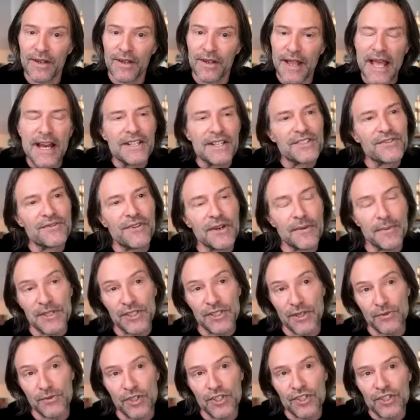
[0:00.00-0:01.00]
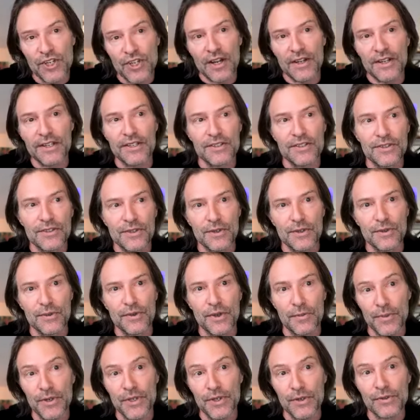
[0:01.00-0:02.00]
And it's funny because I was just talking to
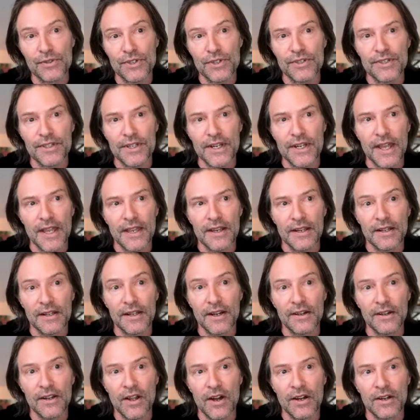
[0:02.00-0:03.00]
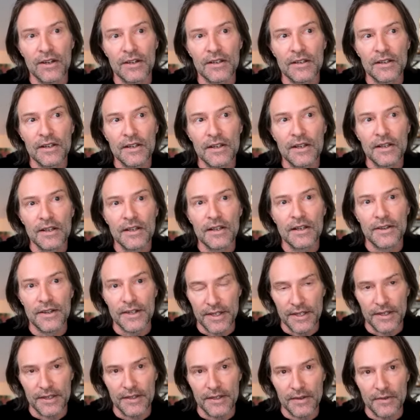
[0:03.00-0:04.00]
the producer today, Claire Long,
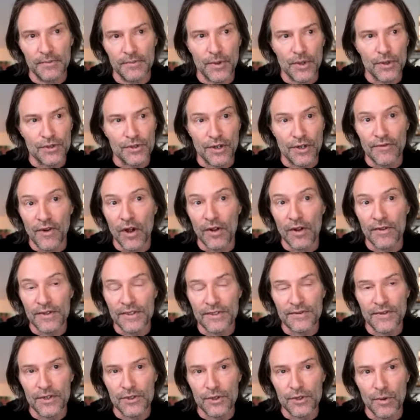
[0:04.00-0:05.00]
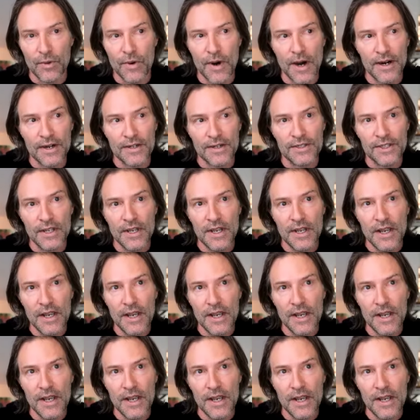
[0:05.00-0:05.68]
the producer of all these virtual choirs.